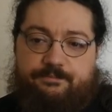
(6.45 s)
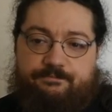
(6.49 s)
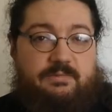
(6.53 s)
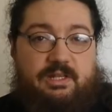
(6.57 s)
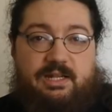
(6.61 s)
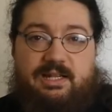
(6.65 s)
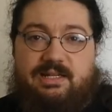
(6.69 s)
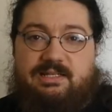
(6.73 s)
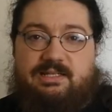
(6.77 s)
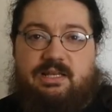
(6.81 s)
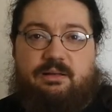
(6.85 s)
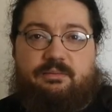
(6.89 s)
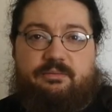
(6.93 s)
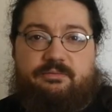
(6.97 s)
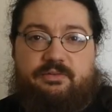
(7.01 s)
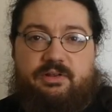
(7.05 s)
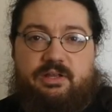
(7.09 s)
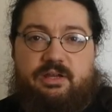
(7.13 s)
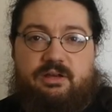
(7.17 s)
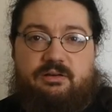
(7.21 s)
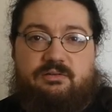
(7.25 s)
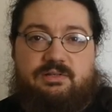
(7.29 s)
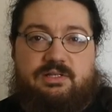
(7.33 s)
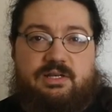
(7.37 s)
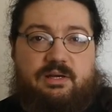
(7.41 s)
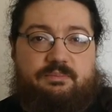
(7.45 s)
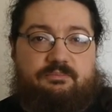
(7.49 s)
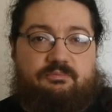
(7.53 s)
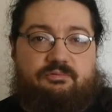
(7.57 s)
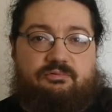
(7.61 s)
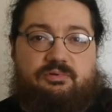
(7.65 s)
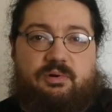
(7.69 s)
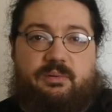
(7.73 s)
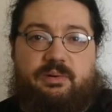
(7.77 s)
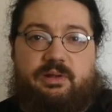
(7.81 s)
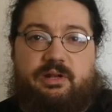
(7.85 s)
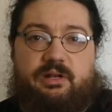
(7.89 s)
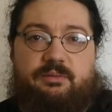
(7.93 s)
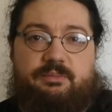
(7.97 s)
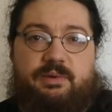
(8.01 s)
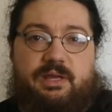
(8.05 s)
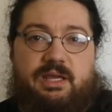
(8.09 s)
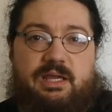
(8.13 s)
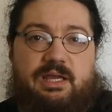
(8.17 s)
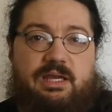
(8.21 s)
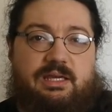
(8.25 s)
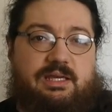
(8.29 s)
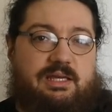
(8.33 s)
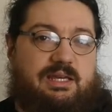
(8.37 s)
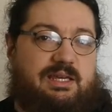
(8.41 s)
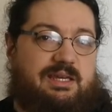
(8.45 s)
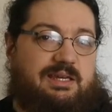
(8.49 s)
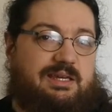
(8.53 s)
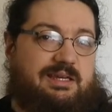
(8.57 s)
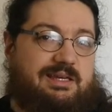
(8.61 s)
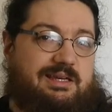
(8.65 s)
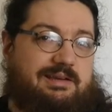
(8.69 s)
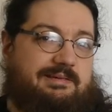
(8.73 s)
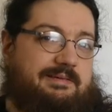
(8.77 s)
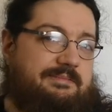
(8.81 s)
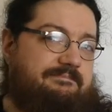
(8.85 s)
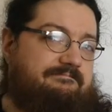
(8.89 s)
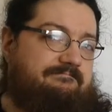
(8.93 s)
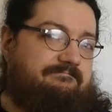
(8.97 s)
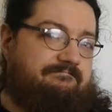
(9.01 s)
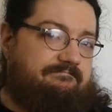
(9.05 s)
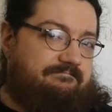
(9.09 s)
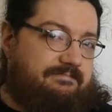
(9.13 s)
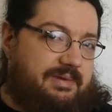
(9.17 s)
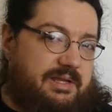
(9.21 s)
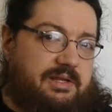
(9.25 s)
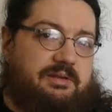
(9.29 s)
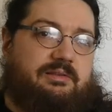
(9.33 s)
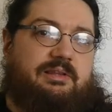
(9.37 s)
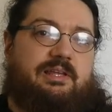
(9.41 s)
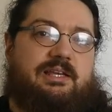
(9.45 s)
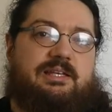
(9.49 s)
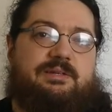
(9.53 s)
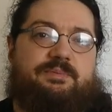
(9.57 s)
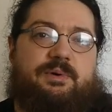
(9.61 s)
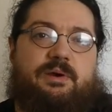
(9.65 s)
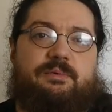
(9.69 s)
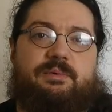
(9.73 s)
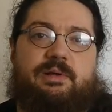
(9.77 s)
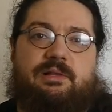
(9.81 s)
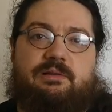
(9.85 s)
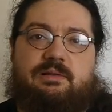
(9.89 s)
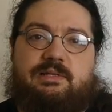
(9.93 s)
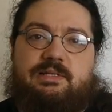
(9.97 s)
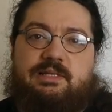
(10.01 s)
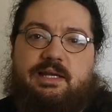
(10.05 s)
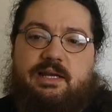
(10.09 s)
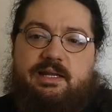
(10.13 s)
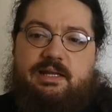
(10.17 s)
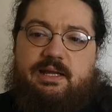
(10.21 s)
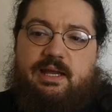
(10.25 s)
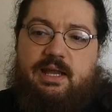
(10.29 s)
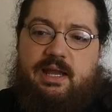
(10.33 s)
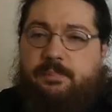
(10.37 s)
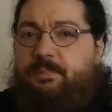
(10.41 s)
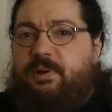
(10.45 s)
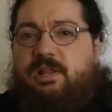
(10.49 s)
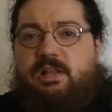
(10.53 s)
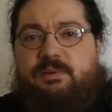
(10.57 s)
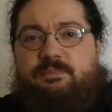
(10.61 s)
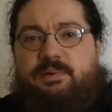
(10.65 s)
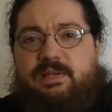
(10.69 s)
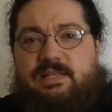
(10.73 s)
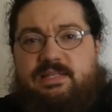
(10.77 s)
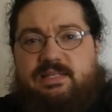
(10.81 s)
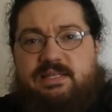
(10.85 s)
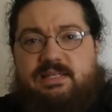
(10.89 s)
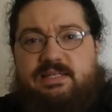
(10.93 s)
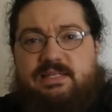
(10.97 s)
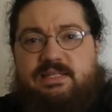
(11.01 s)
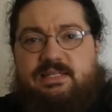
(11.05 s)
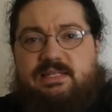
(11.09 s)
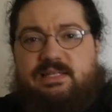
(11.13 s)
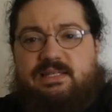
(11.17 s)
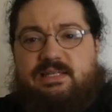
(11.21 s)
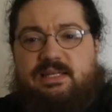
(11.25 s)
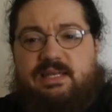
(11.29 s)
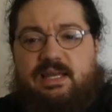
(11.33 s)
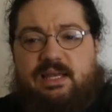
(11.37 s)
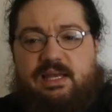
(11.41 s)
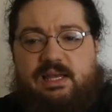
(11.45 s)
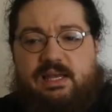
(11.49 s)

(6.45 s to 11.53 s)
The next couple of videos are probably going to be on the experimental side. Opinion pieces,